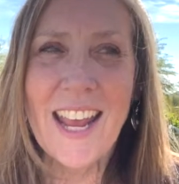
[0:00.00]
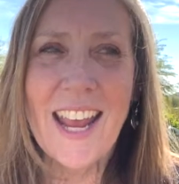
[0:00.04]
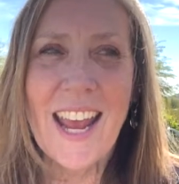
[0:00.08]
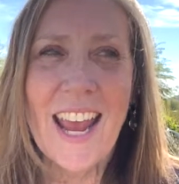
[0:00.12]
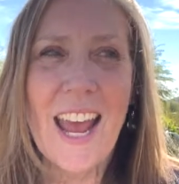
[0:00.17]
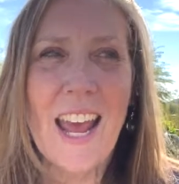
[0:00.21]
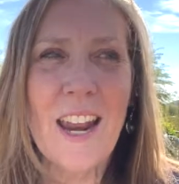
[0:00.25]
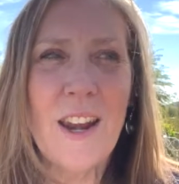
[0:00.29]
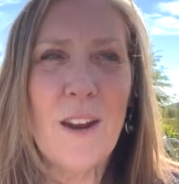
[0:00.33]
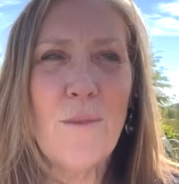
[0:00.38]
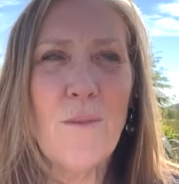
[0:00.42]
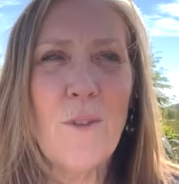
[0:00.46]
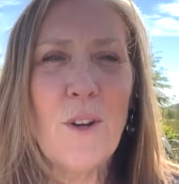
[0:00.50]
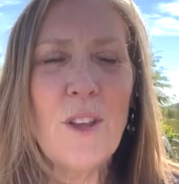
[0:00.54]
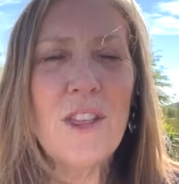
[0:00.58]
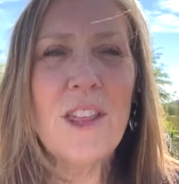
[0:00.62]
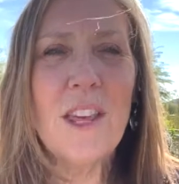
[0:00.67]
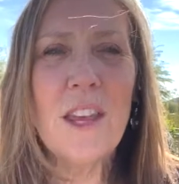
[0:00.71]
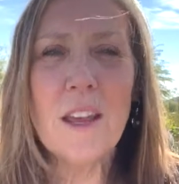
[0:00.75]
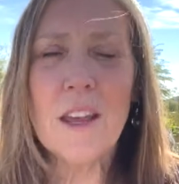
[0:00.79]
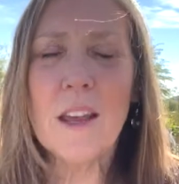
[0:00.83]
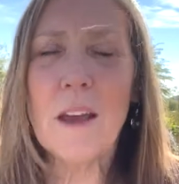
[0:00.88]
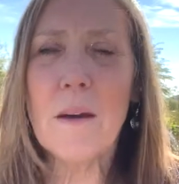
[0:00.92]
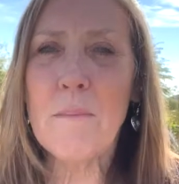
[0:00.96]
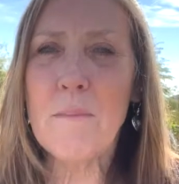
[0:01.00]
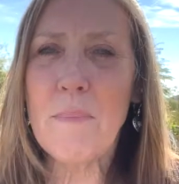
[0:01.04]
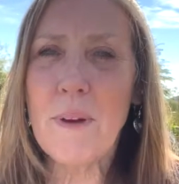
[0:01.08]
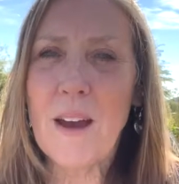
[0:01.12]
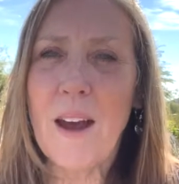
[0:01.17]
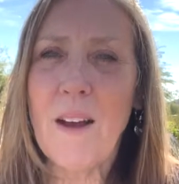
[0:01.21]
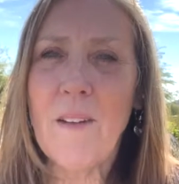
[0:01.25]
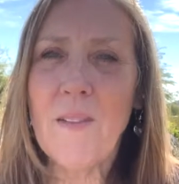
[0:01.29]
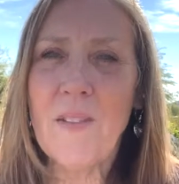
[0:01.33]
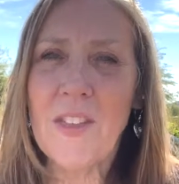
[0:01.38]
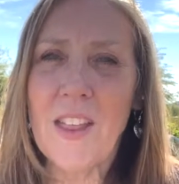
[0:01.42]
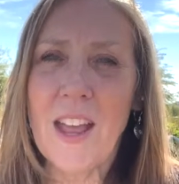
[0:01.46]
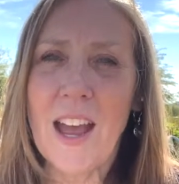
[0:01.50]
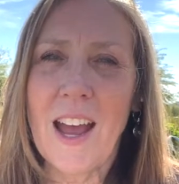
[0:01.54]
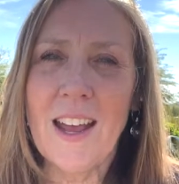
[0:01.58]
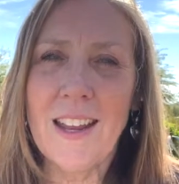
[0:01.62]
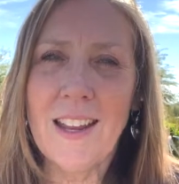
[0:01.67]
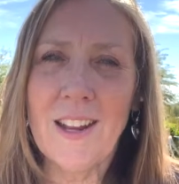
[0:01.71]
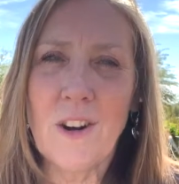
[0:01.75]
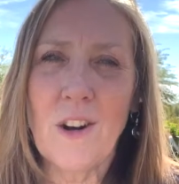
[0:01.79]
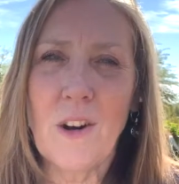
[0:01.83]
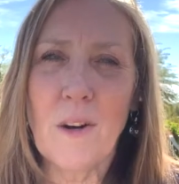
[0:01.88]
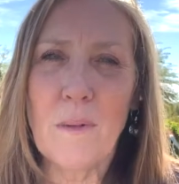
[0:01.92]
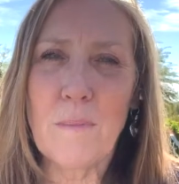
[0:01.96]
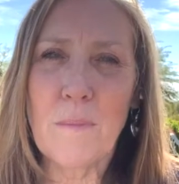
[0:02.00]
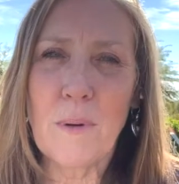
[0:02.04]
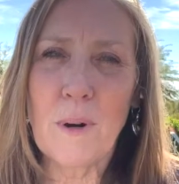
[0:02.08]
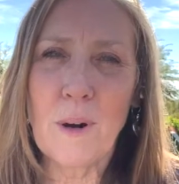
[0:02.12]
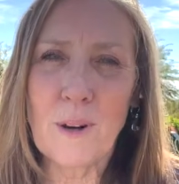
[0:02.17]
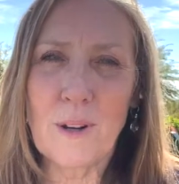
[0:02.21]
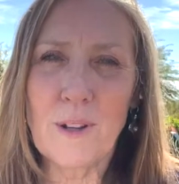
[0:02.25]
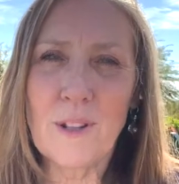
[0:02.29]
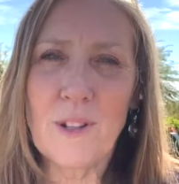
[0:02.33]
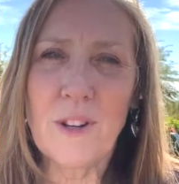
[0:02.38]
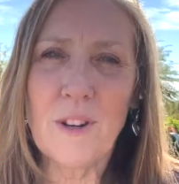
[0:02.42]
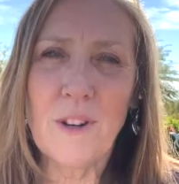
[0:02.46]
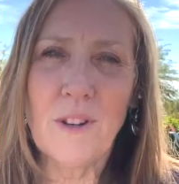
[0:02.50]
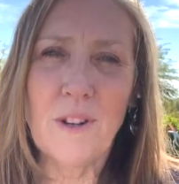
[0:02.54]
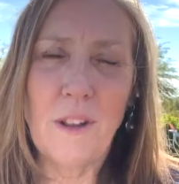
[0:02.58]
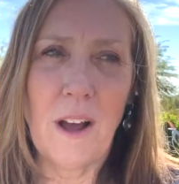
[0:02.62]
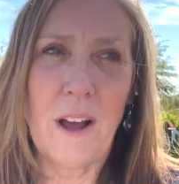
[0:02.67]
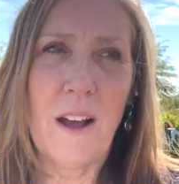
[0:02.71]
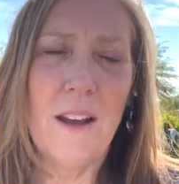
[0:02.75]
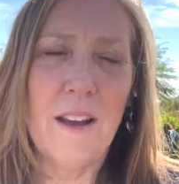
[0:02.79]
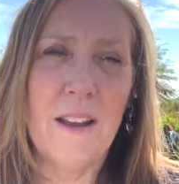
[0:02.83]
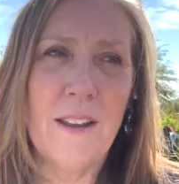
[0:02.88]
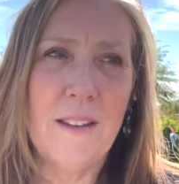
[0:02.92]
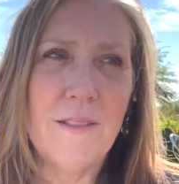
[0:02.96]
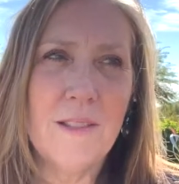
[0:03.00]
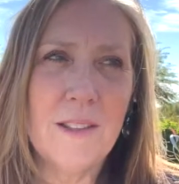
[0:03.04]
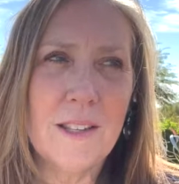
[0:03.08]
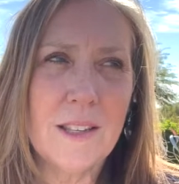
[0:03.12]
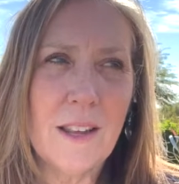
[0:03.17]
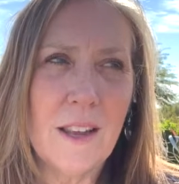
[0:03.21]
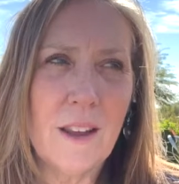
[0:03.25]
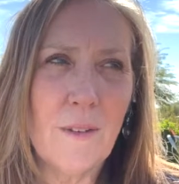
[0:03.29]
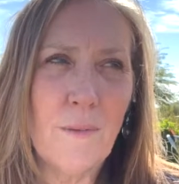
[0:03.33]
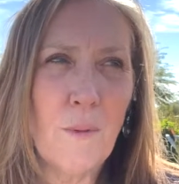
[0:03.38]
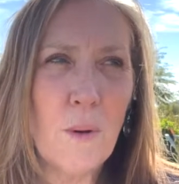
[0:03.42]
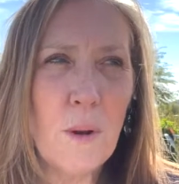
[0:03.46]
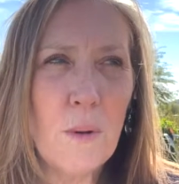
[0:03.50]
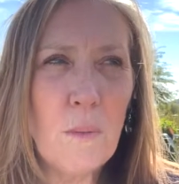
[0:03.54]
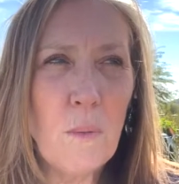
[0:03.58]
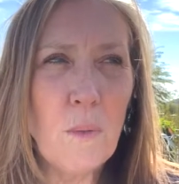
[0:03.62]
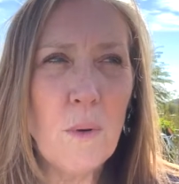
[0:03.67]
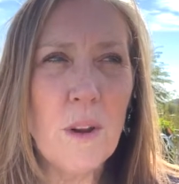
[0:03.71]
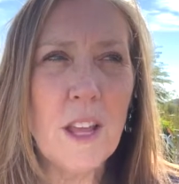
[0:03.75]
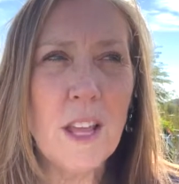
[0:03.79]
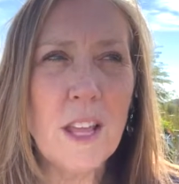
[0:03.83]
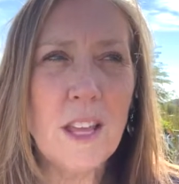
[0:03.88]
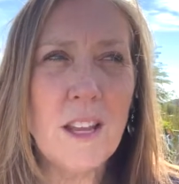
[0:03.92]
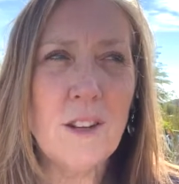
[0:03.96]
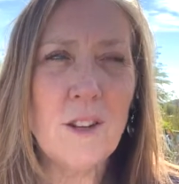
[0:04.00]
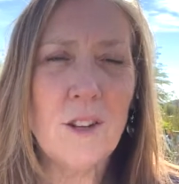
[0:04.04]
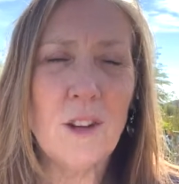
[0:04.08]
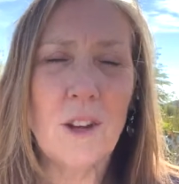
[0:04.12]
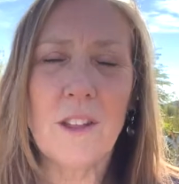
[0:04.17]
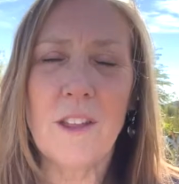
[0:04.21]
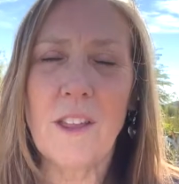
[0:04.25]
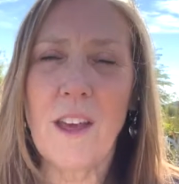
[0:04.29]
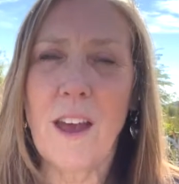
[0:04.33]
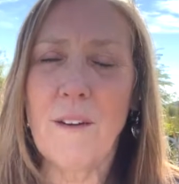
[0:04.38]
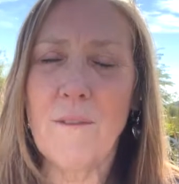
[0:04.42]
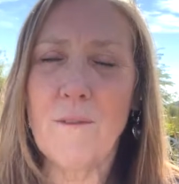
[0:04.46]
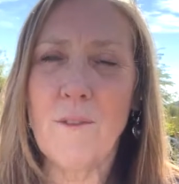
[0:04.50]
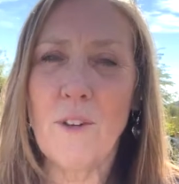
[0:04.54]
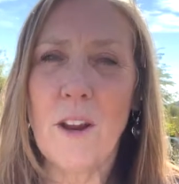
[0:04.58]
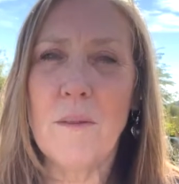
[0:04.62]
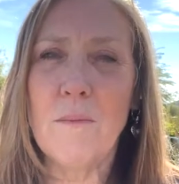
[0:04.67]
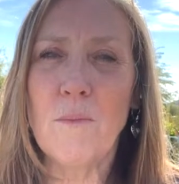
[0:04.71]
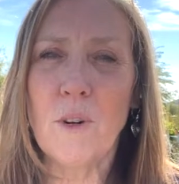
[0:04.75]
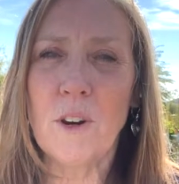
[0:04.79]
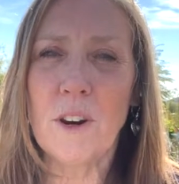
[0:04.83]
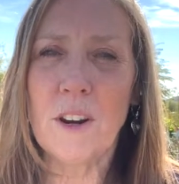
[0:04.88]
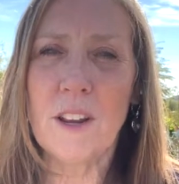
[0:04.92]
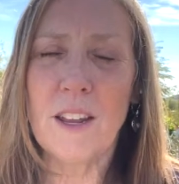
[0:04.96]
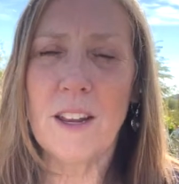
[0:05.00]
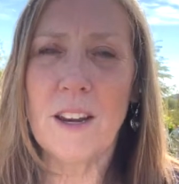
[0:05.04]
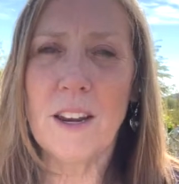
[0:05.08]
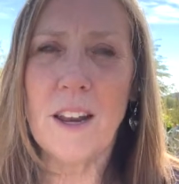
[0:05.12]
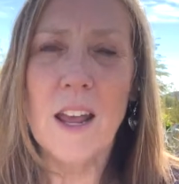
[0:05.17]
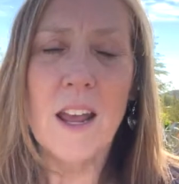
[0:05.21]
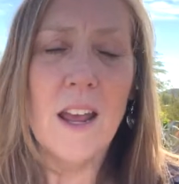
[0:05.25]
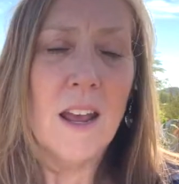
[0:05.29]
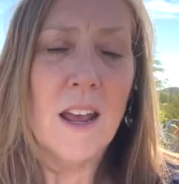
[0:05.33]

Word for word: And if we think about that in our personal lives, if we really took that framework and